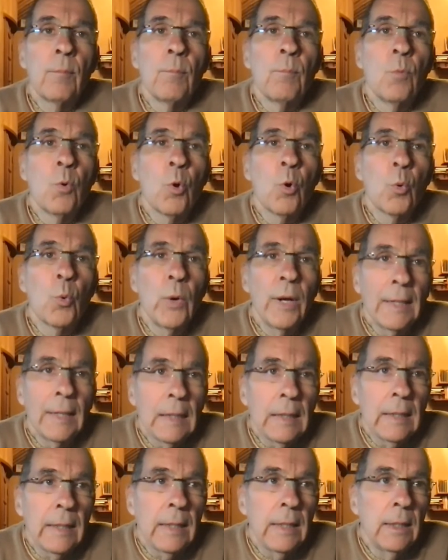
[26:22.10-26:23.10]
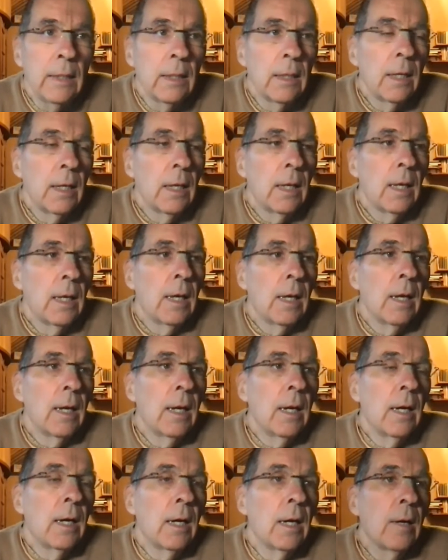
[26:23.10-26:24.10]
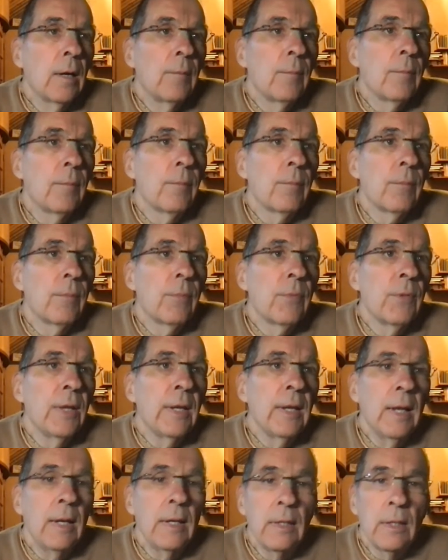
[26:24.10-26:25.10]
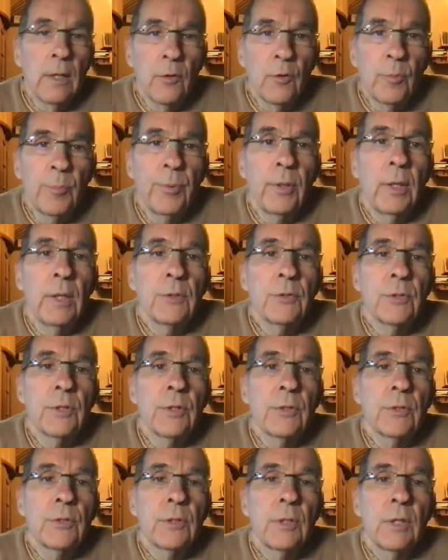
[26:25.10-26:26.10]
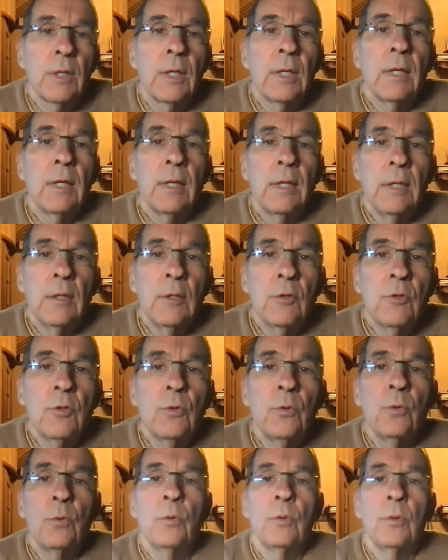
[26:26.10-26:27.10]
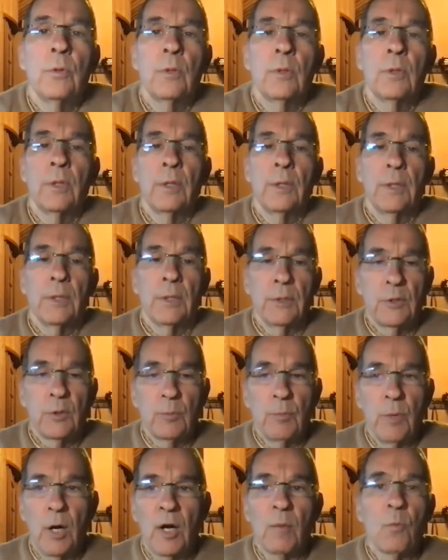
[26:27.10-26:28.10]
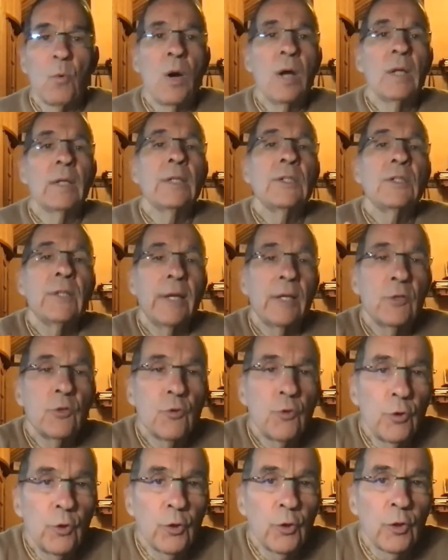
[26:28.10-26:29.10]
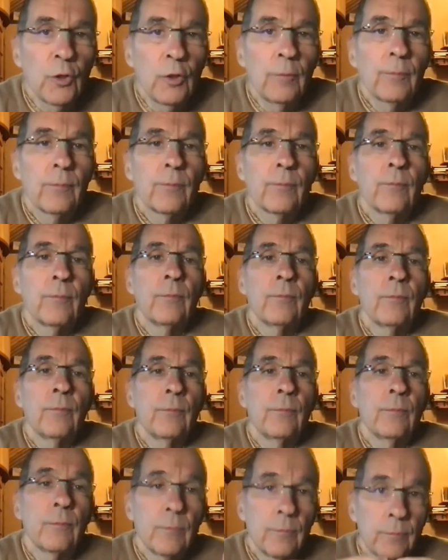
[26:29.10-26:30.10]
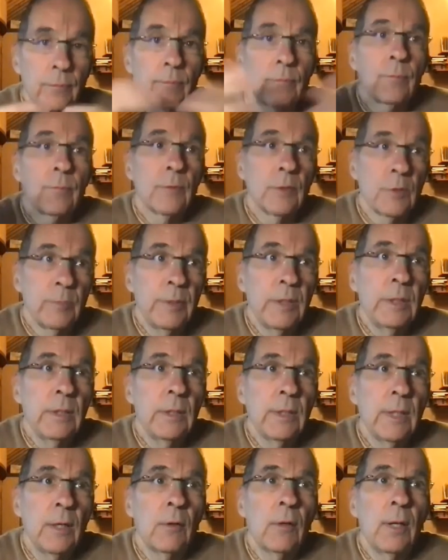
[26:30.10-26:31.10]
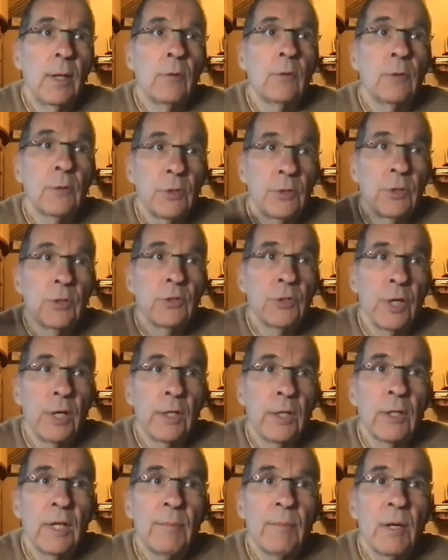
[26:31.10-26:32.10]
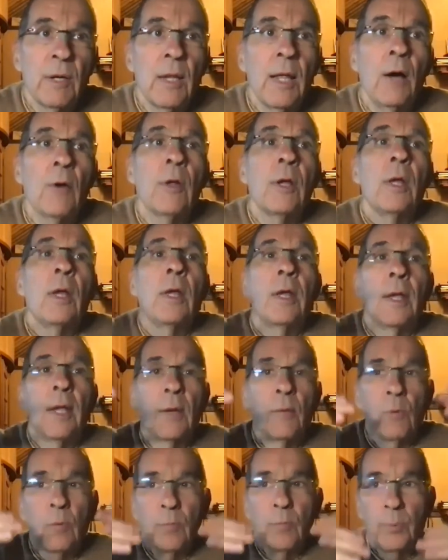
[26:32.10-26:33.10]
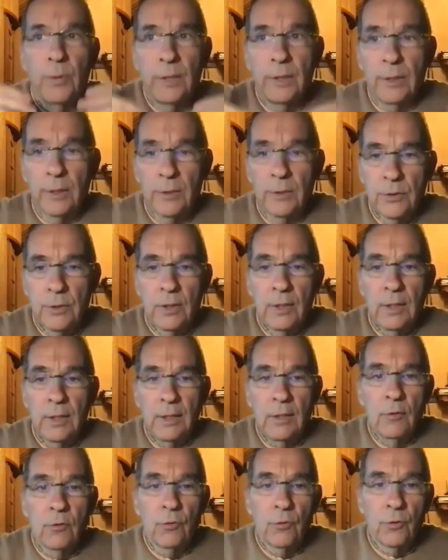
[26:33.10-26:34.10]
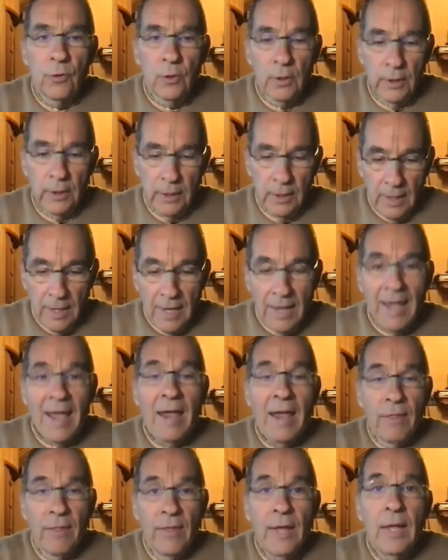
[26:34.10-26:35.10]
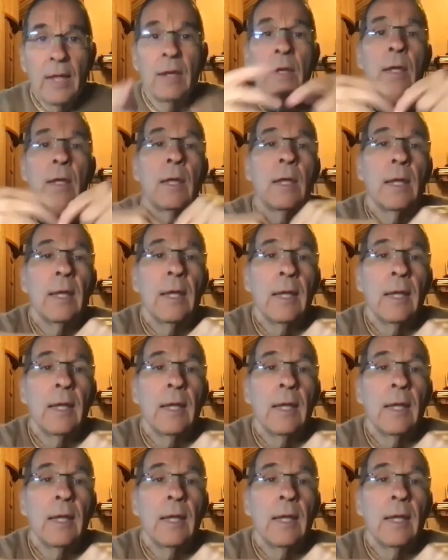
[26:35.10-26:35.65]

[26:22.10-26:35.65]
more readily than any other process into smaranam. While it's external, speaking out loud, chanting out loud, it will bring us internally. And then